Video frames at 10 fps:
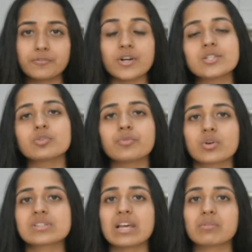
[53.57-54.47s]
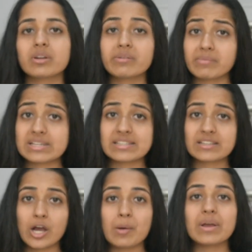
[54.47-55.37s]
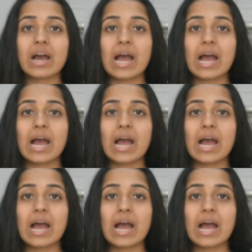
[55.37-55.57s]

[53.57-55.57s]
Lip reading: First two photos that I'm going to be mixing up,